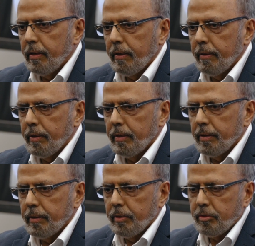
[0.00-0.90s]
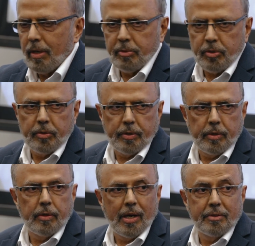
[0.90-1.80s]

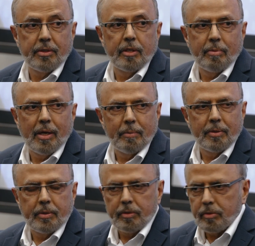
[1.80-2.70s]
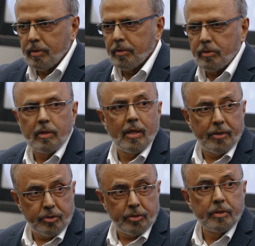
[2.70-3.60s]
cybersecurity or IT department as
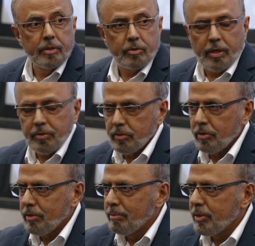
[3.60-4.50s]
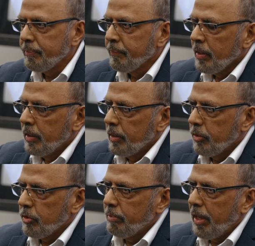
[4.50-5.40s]
larger transit systems.
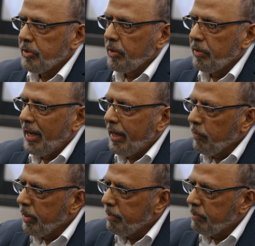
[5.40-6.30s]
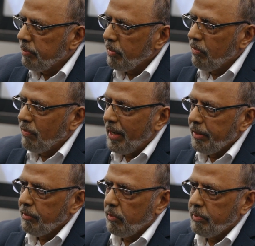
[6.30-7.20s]
So based on that, we
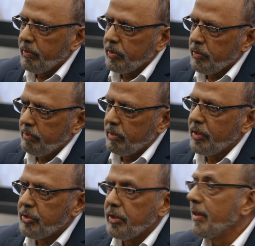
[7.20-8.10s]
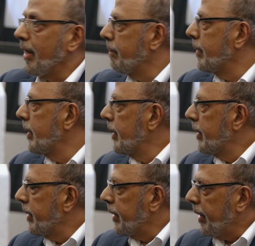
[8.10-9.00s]
provision them
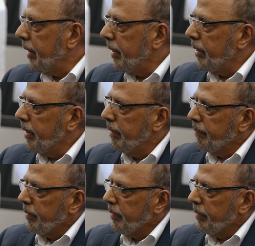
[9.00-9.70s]
a